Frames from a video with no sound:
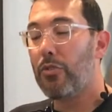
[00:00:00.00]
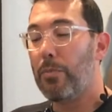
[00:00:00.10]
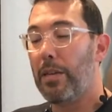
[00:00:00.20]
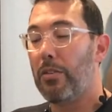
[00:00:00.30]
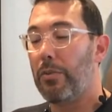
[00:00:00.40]

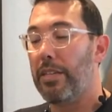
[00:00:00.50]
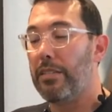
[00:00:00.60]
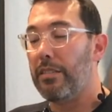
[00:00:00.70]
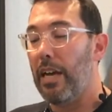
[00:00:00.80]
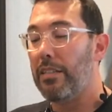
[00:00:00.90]
grouping of 3 is
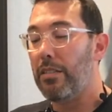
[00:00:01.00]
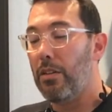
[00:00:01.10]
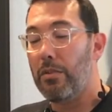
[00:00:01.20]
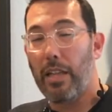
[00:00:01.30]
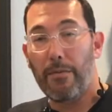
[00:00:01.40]
dot to
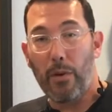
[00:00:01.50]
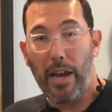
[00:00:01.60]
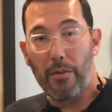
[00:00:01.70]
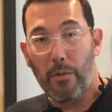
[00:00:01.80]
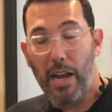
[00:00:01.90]
note, left,
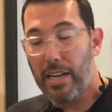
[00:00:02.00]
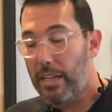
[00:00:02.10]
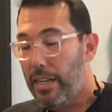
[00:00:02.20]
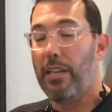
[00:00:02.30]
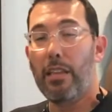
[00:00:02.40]
right, right.
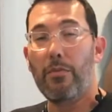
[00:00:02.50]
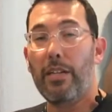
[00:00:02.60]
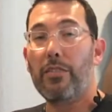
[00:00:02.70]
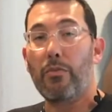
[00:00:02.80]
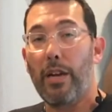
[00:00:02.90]
The other one
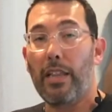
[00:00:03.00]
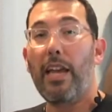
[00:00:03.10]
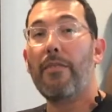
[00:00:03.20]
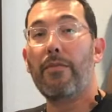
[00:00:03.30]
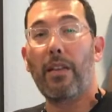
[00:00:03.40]
is right,
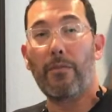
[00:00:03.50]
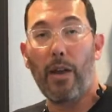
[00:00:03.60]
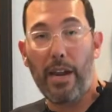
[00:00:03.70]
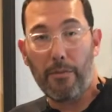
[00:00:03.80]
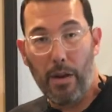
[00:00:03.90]
left,
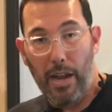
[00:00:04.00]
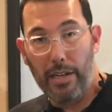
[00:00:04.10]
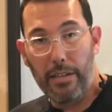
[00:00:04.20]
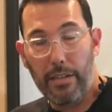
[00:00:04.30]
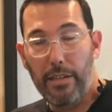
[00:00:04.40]
right, right.
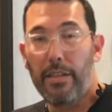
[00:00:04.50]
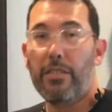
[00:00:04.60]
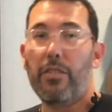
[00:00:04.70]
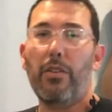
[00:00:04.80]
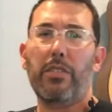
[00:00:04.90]

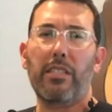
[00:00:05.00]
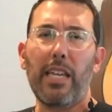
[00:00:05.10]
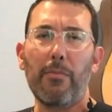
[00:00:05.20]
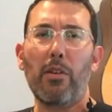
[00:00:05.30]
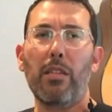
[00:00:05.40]
So it's the
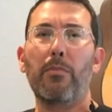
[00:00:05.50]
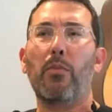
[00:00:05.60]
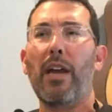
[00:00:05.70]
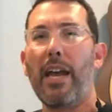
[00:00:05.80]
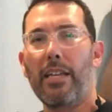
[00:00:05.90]
same rhythm, but
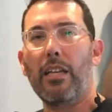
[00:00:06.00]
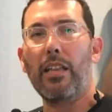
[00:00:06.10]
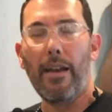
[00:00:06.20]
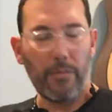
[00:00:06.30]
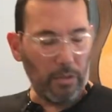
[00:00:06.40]
we're adding a
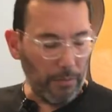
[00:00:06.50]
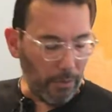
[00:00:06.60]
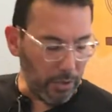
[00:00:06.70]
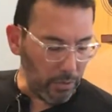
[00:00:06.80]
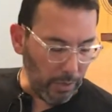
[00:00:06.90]
left on the
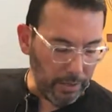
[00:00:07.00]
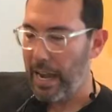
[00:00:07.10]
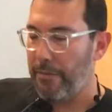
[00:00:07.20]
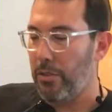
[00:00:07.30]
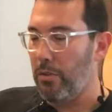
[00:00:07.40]
first one
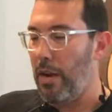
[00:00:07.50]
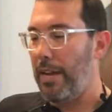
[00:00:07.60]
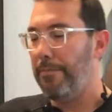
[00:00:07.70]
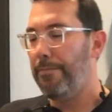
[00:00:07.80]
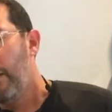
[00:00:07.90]
after the right.
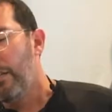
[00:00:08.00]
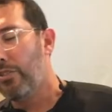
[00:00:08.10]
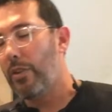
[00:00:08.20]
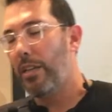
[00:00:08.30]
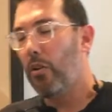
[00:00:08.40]
Let's
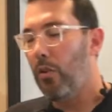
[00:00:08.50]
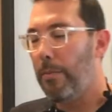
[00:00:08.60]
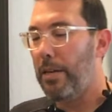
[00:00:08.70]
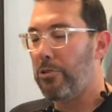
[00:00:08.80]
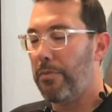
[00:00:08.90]
try the whole
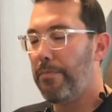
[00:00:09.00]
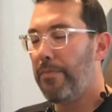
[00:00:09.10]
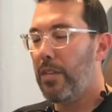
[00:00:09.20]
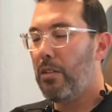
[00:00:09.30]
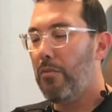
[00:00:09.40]
measure.
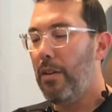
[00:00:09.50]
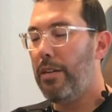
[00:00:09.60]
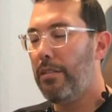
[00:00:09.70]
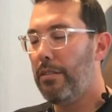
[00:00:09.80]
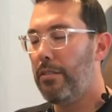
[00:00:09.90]
1,
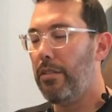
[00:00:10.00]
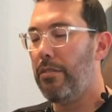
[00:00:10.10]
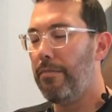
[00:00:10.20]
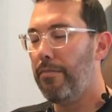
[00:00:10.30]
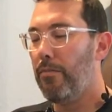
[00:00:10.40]
2,
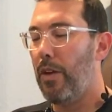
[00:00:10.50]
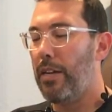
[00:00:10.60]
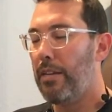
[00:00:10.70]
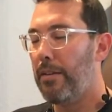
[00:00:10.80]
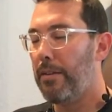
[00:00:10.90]
ready,
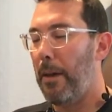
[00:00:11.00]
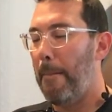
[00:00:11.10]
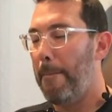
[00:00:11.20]
go.